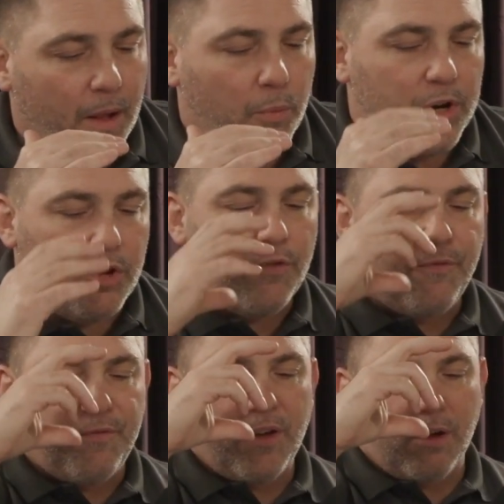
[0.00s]
when you
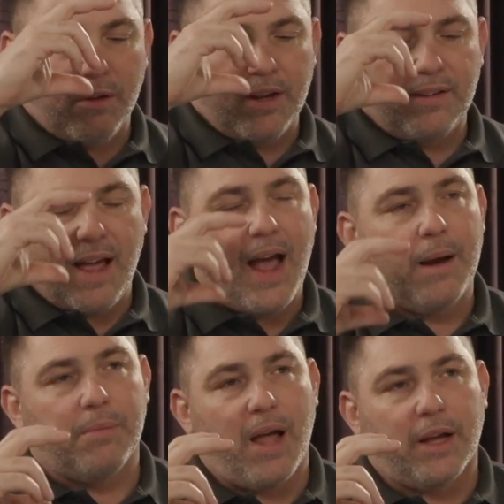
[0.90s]
fill and
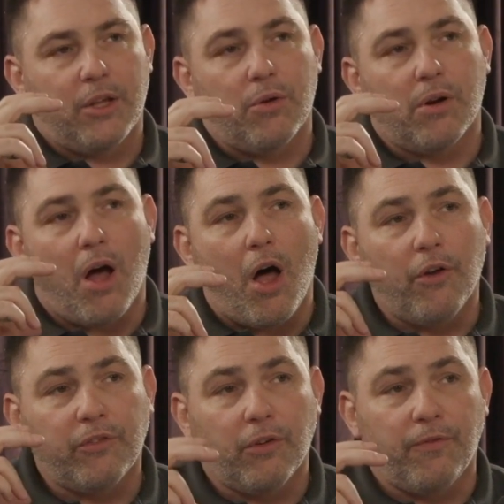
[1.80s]
time block, you could
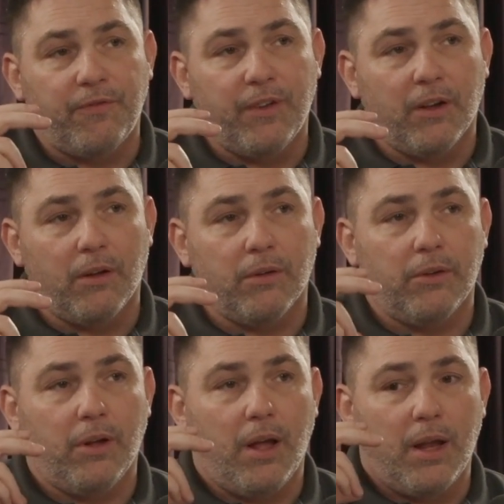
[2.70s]
also fill
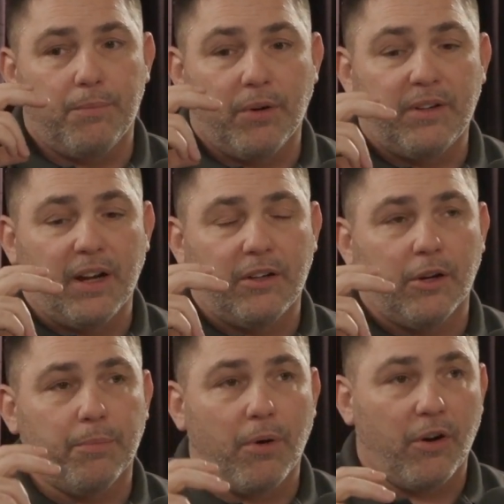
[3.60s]
and predict
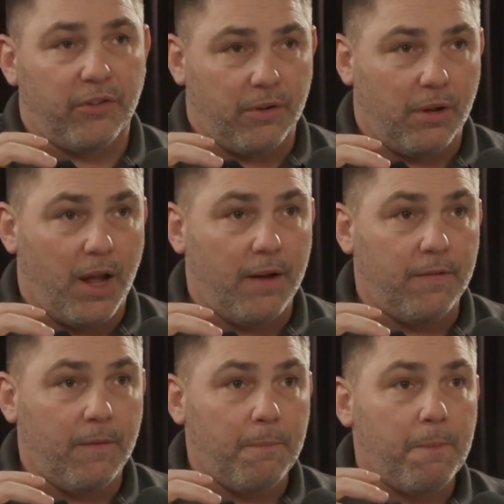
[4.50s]
your personal
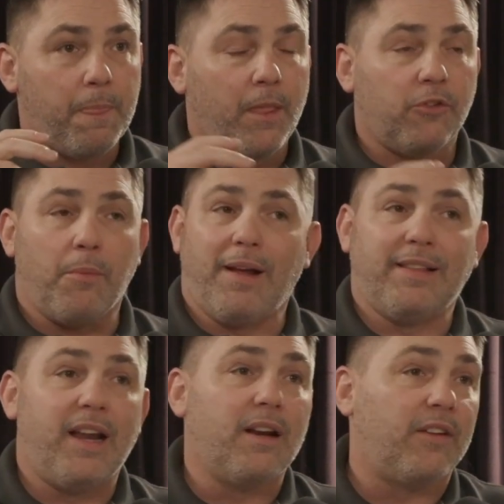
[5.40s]
life. So my
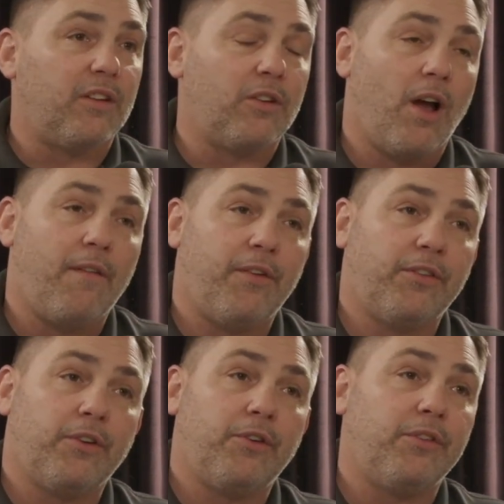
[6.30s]
late nights at the
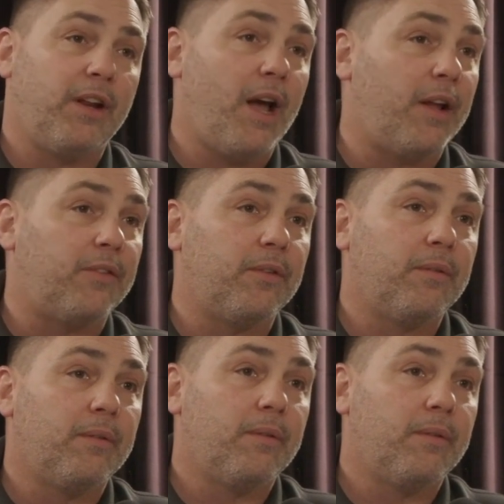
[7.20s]
office are Tuesday nights.